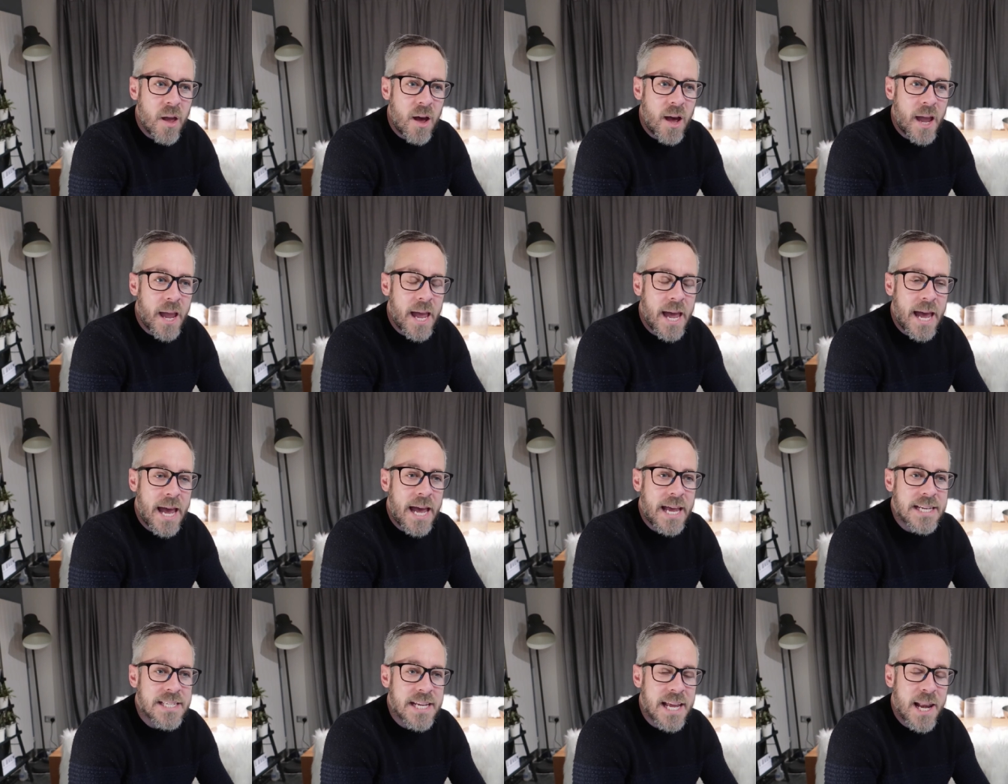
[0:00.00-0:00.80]
I
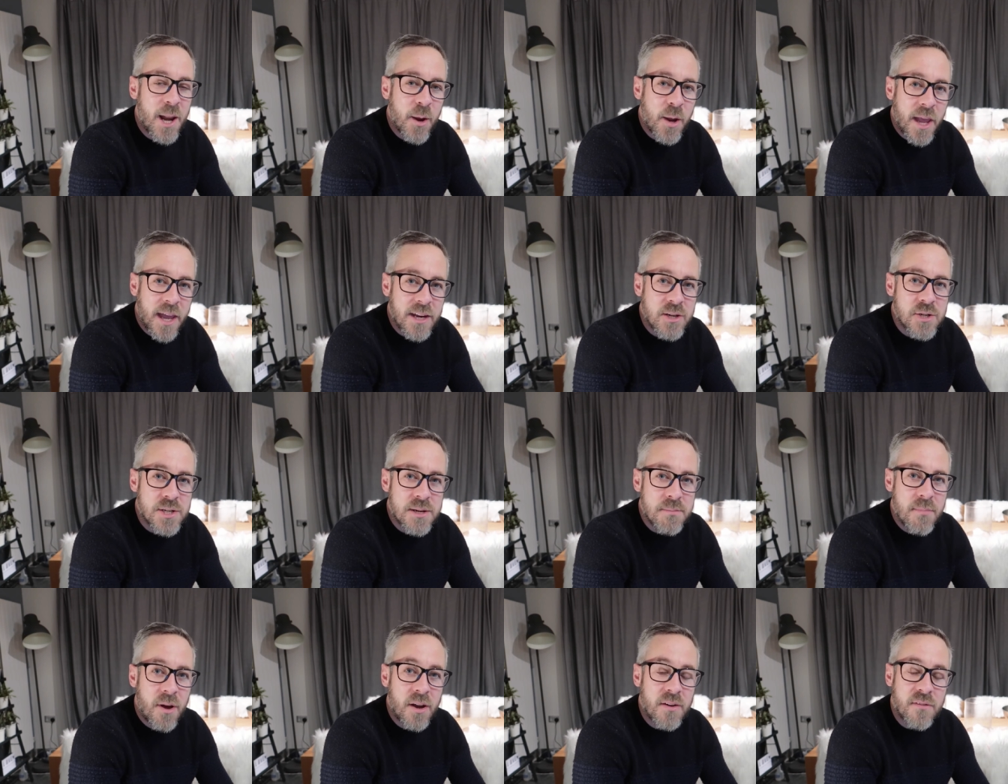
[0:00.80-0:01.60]
had a location
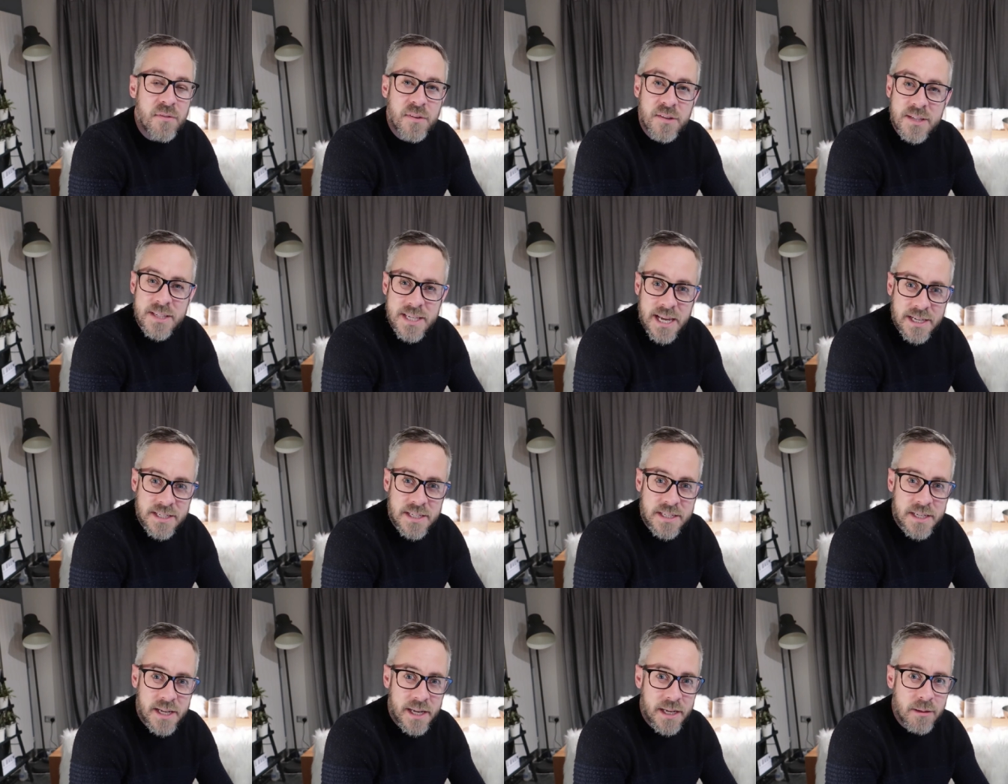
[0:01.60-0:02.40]
in mind for
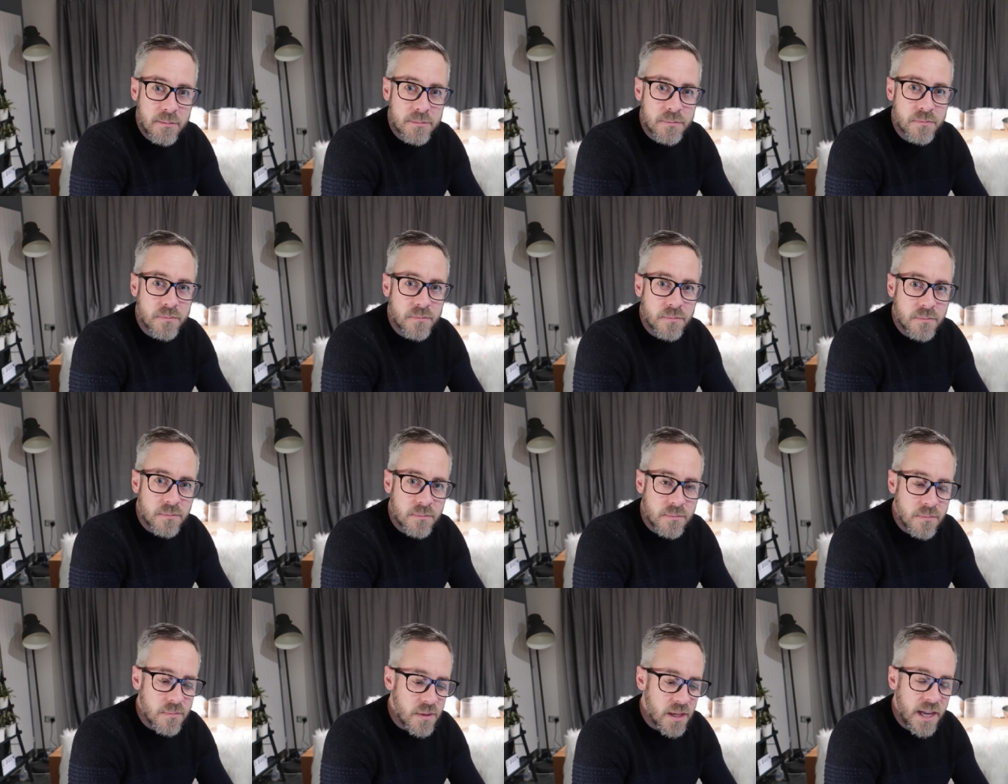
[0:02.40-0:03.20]
Saturday
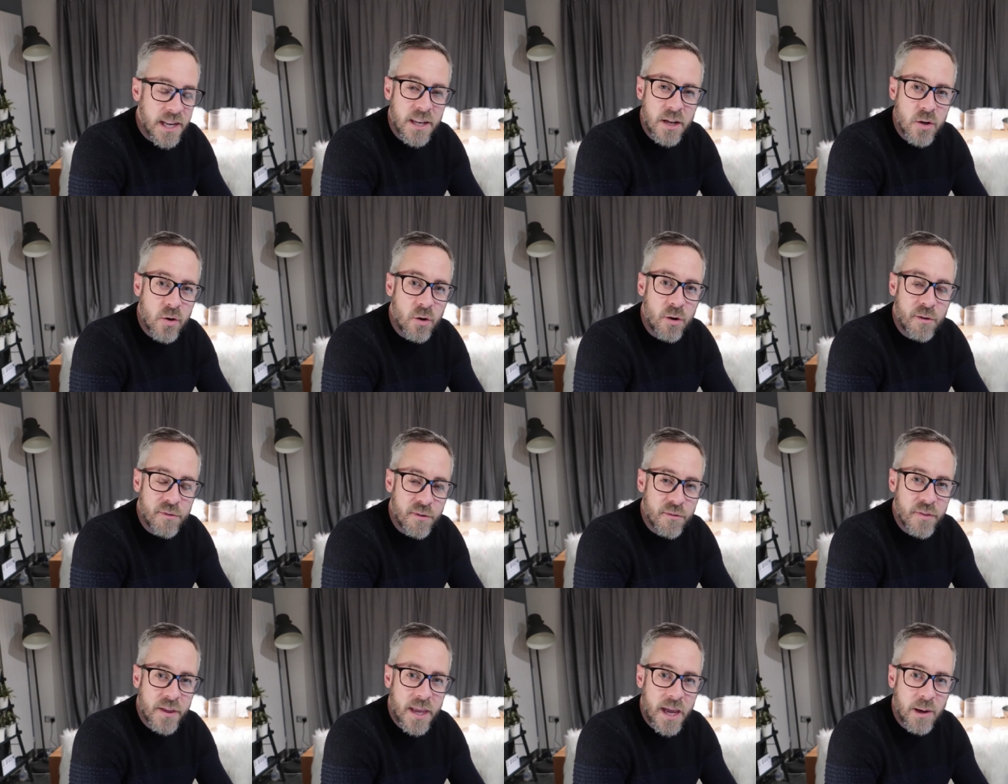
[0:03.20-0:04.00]
in the north
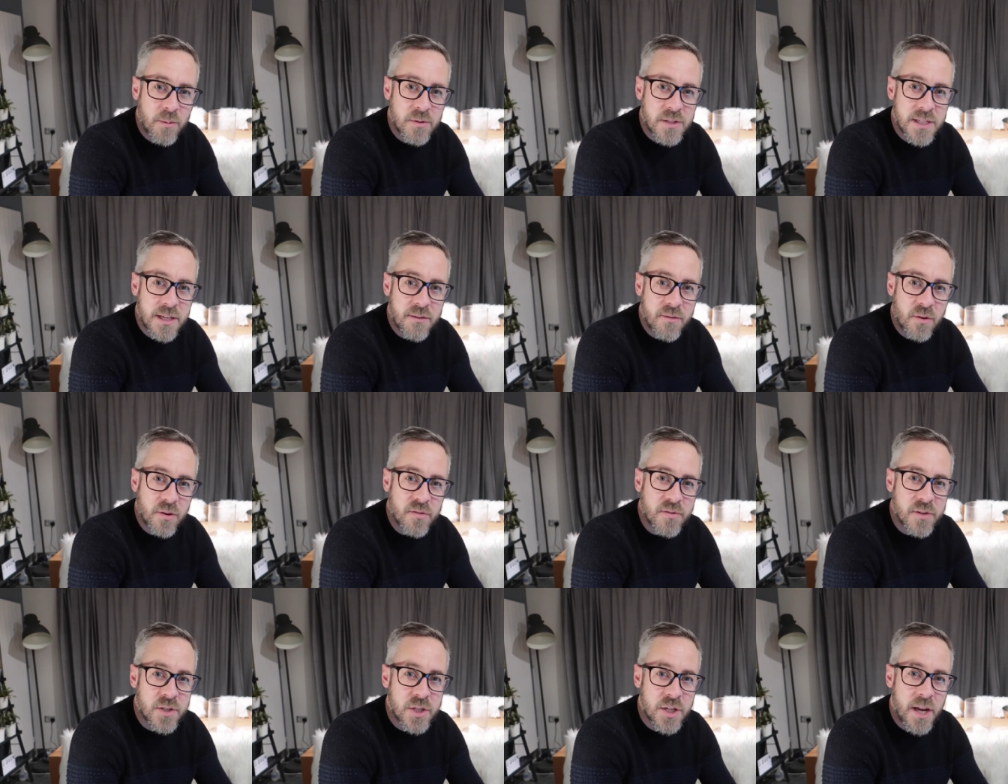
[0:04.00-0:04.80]
of the county of
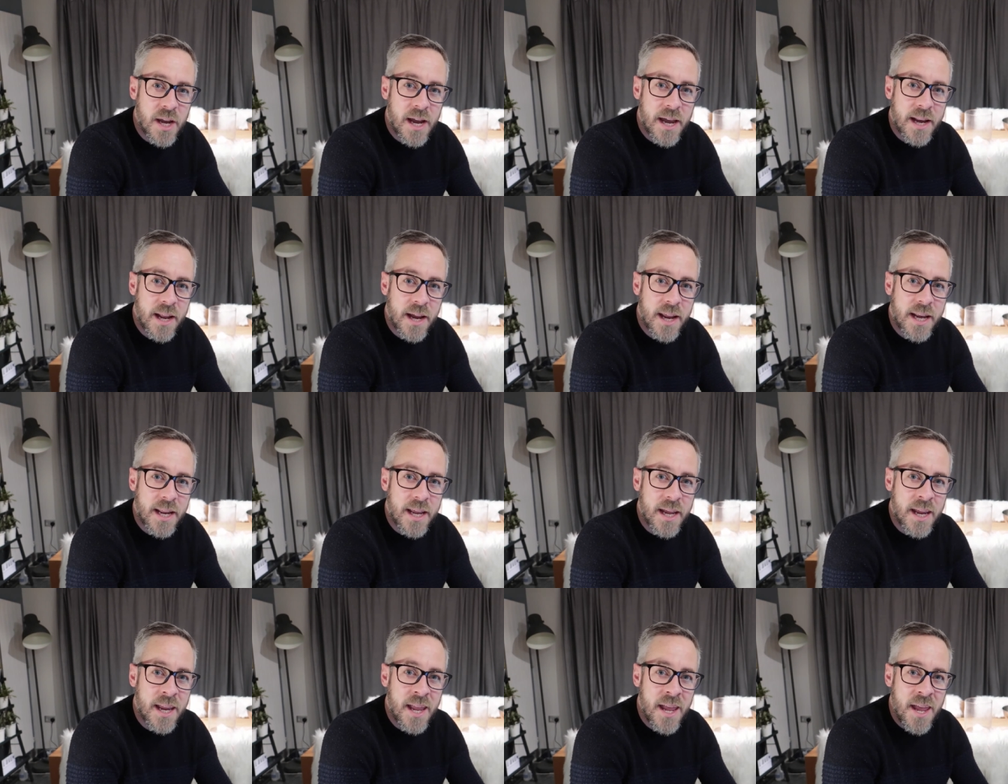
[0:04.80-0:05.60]
Oxfordshire, and I
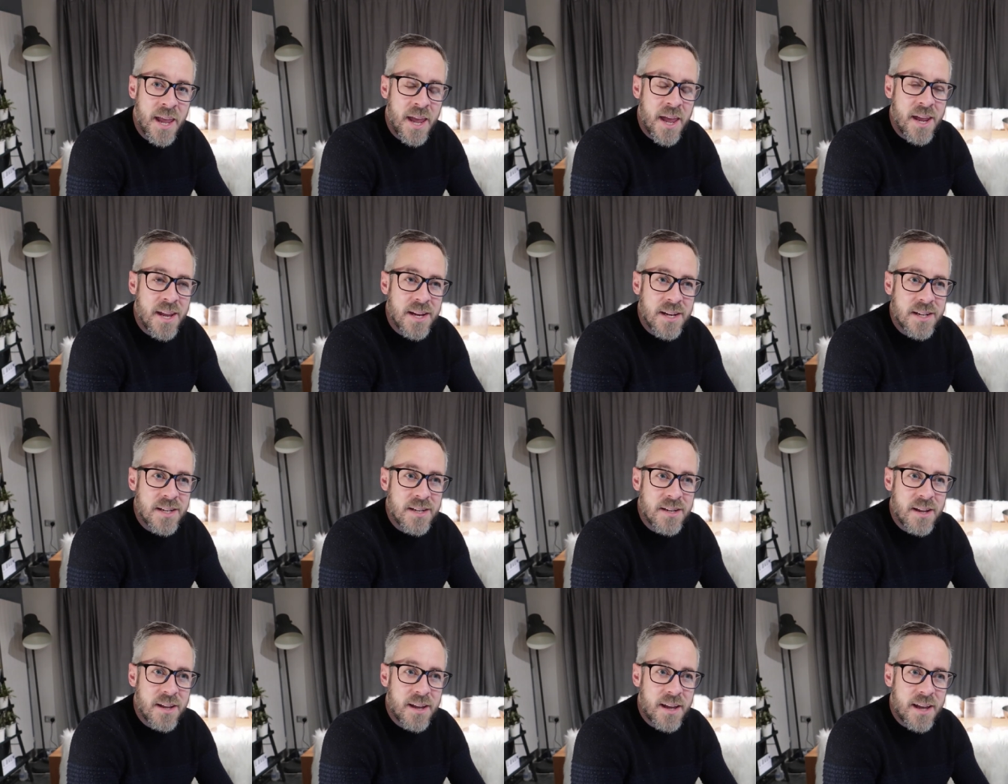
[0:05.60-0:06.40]

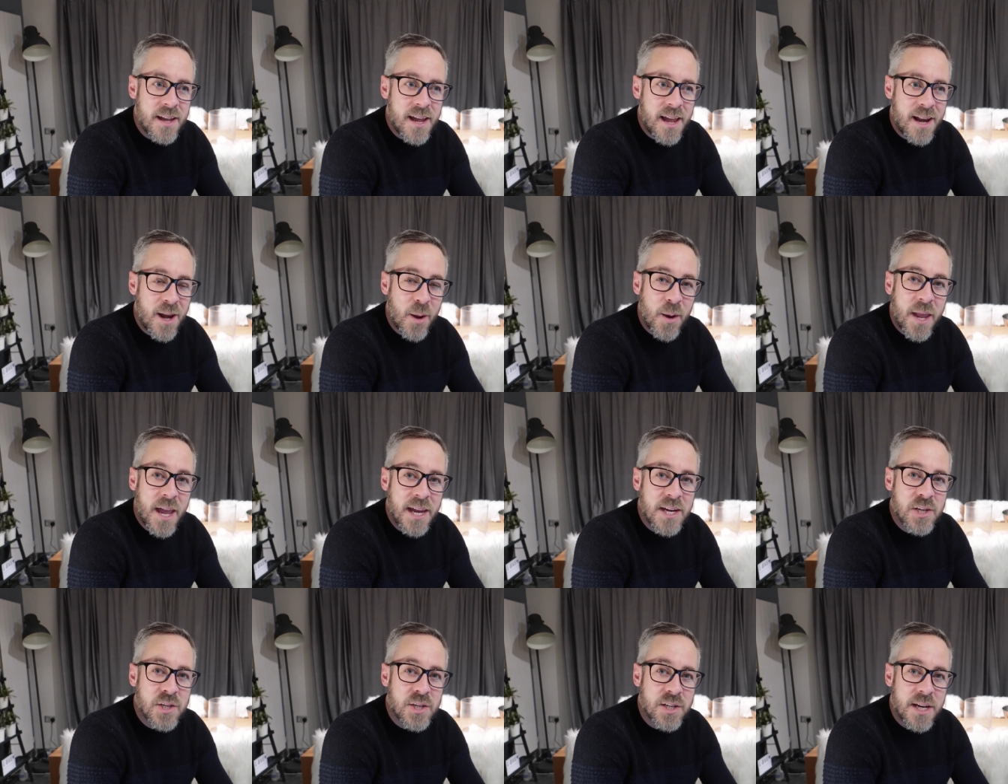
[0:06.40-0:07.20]
had a
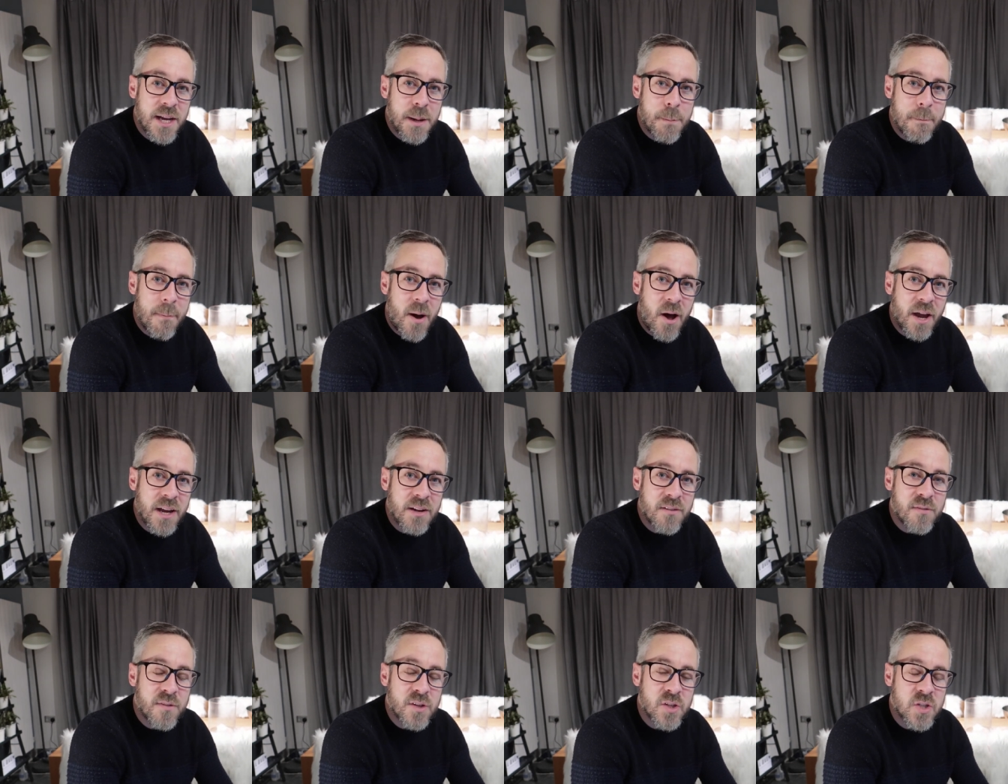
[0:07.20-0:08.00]
location in
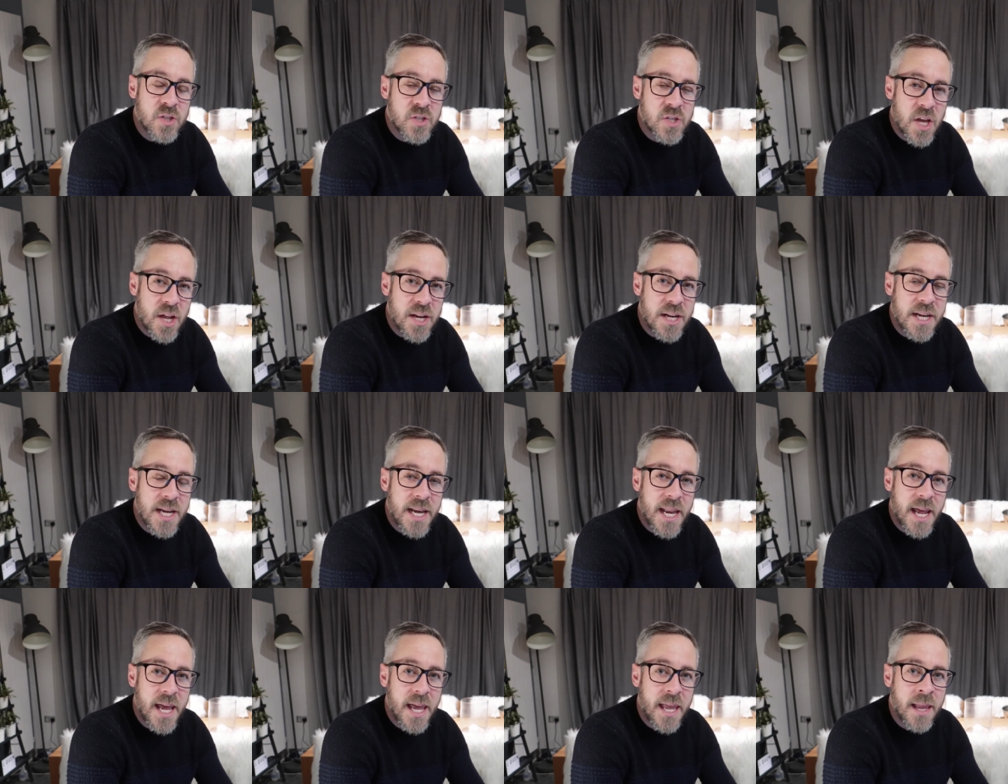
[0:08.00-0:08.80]
mind for
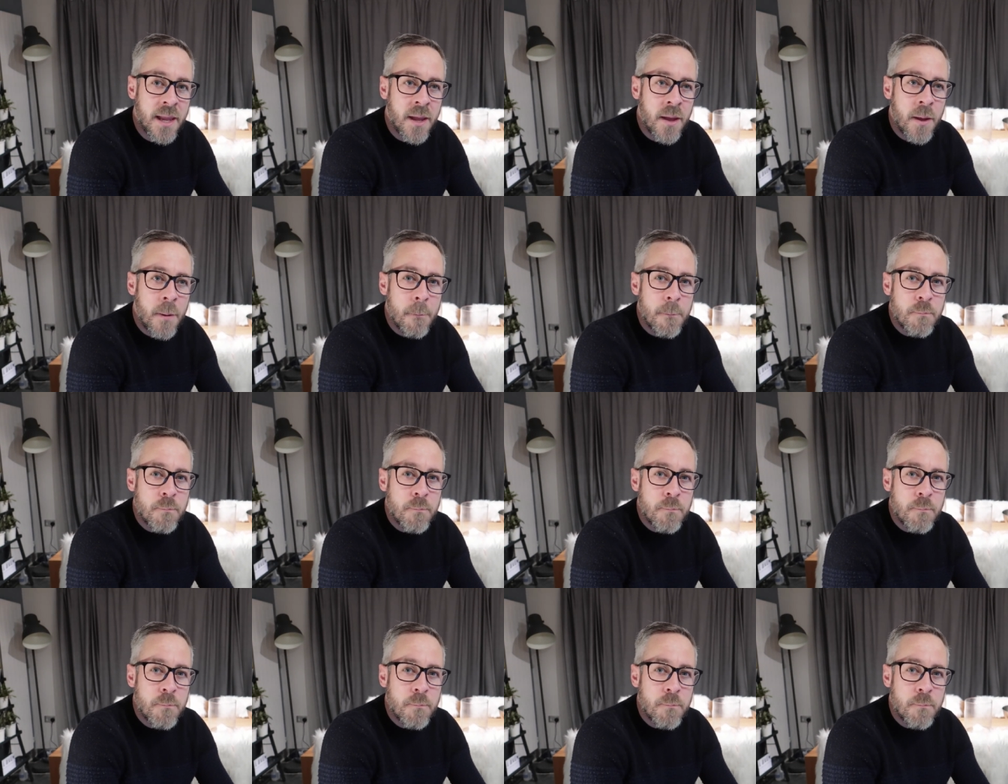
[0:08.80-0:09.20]
Sunday.